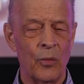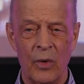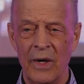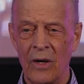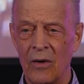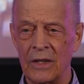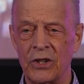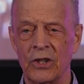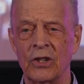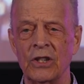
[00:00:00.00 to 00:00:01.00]
We are a
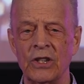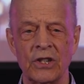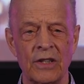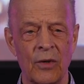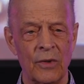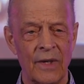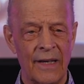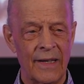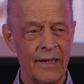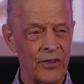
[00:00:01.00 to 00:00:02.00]
church that
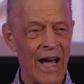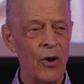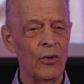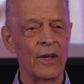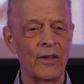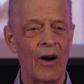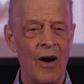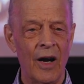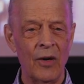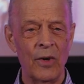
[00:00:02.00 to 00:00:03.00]
is out in the
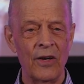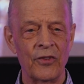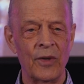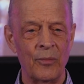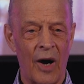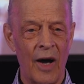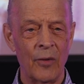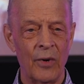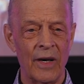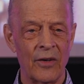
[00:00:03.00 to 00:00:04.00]
highways and
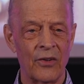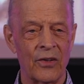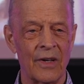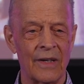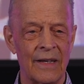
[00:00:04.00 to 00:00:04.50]
byways